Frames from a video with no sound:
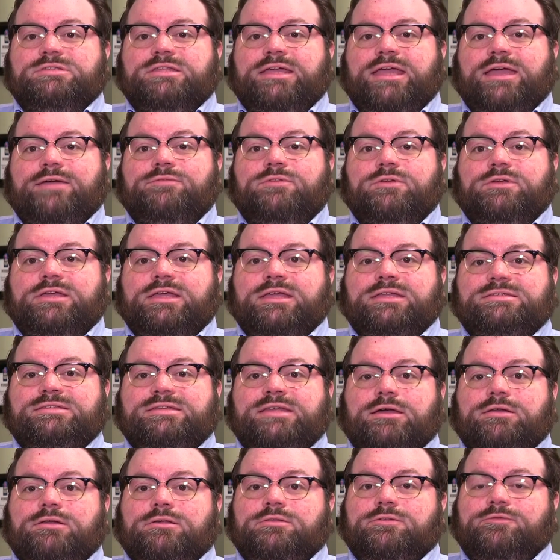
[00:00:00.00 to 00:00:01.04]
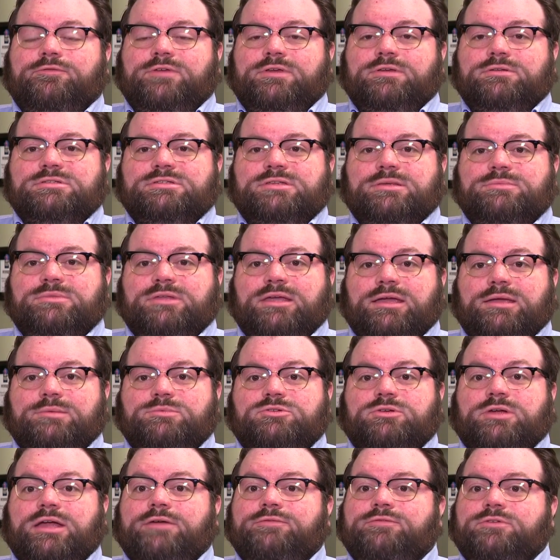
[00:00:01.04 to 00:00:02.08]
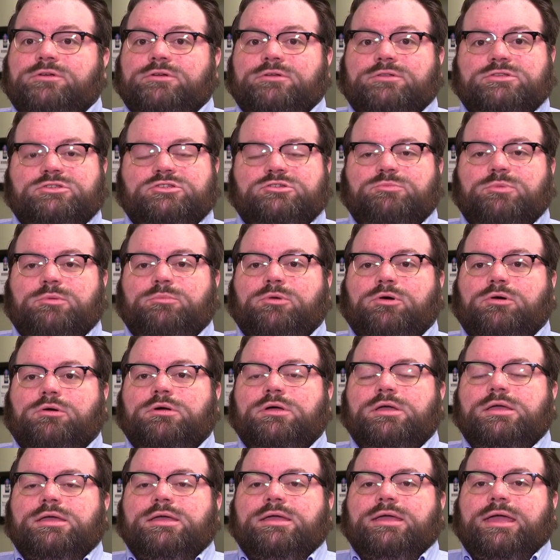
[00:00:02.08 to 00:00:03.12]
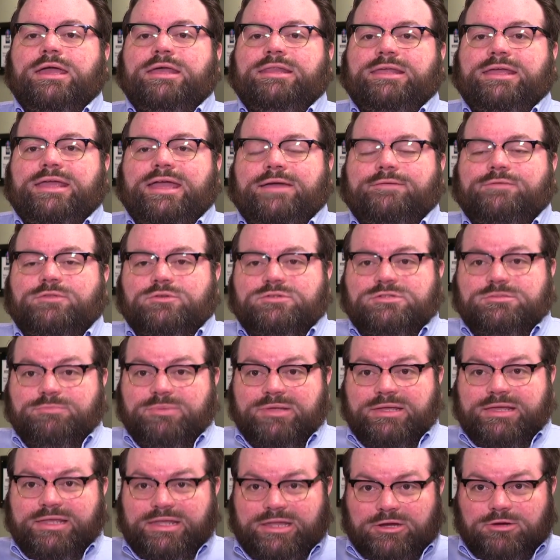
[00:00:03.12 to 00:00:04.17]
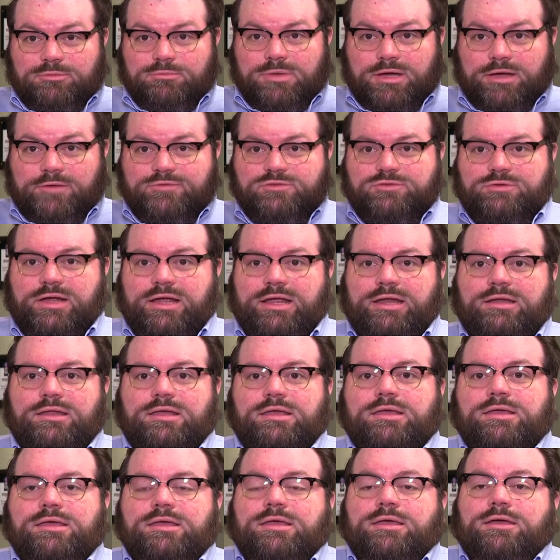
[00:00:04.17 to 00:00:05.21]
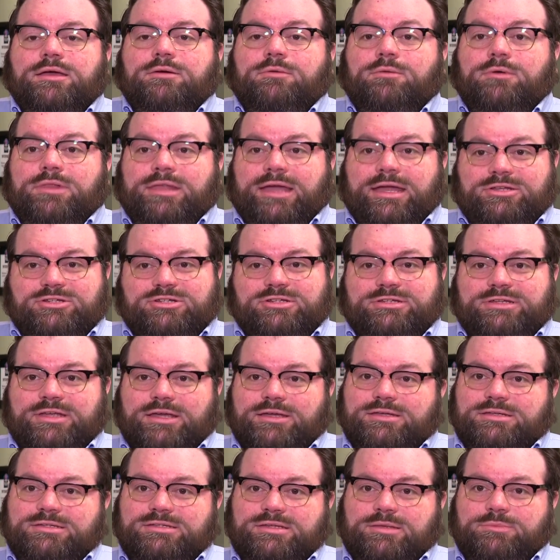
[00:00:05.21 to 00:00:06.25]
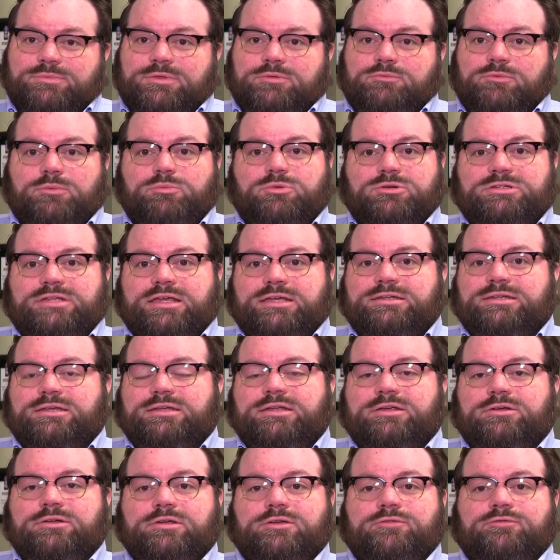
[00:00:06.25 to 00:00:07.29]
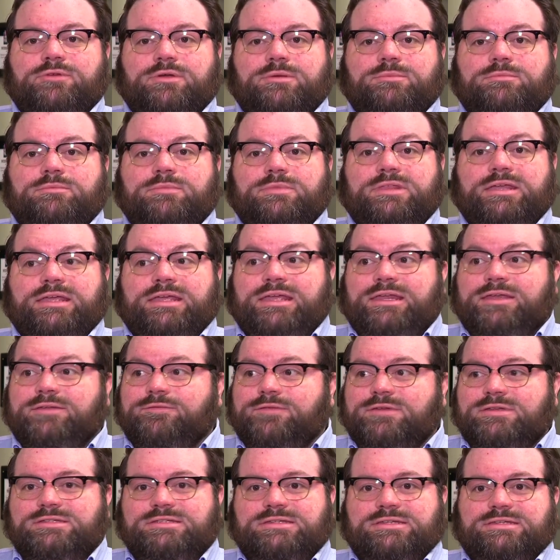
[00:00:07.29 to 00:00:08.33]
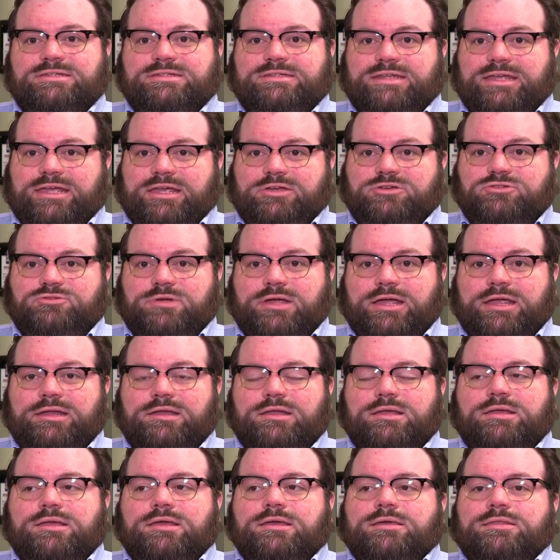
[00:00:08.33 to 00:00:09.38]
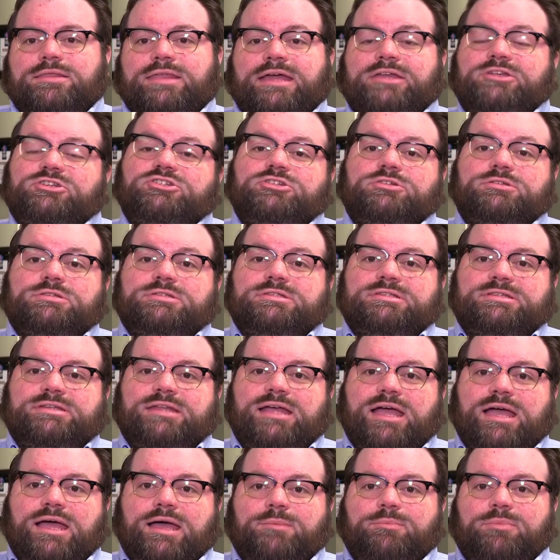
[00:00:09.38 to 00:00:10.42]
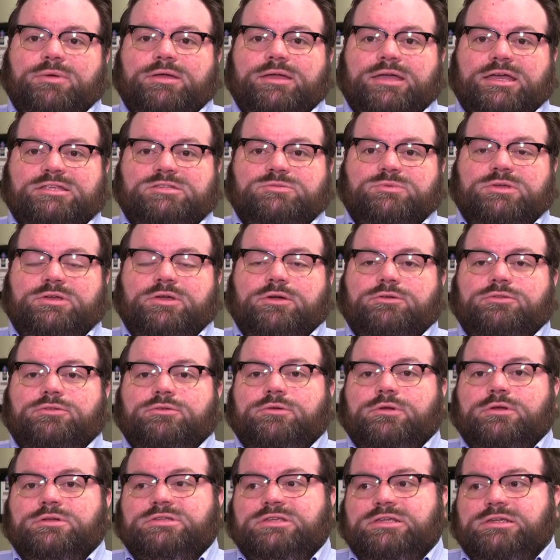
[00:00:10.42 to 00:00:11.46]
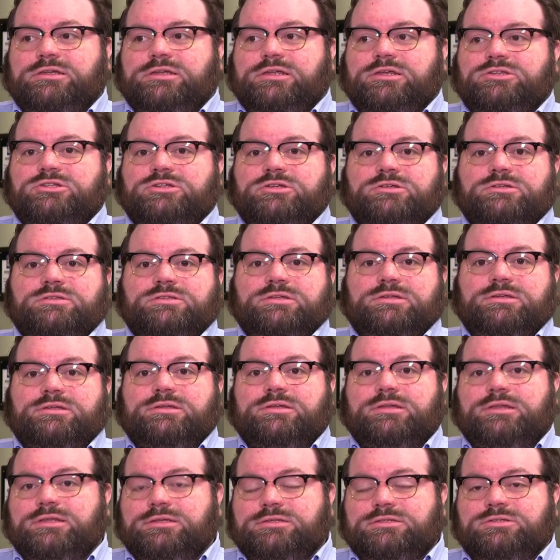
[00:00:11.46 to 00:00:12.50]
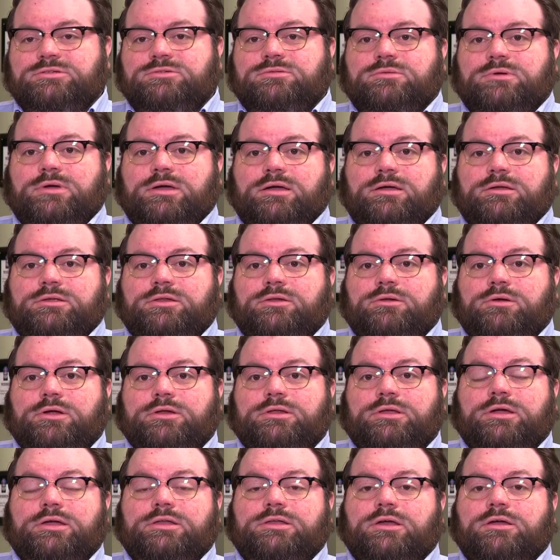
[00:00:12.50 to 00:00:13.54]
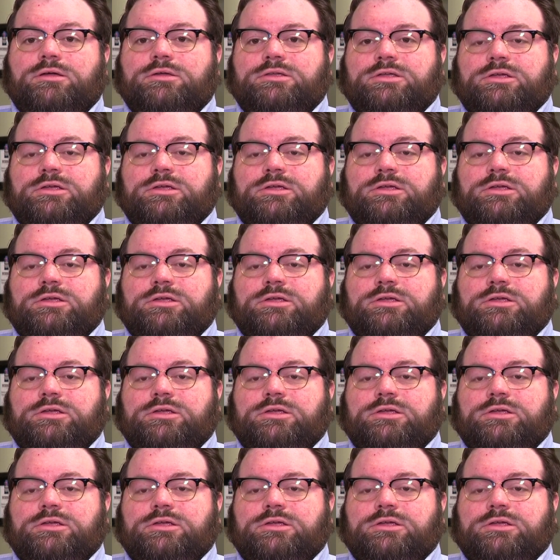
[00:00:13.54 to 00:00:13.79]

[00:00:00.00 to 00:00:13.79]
they have their kids down on the field sometimes, or after the Super Bowl, and they have those big earmuffs, right? Well, that should tell you something. We're protecting hearing from the infancy stage, right? That shouldn't stop as we go through our teenage years and into our young adult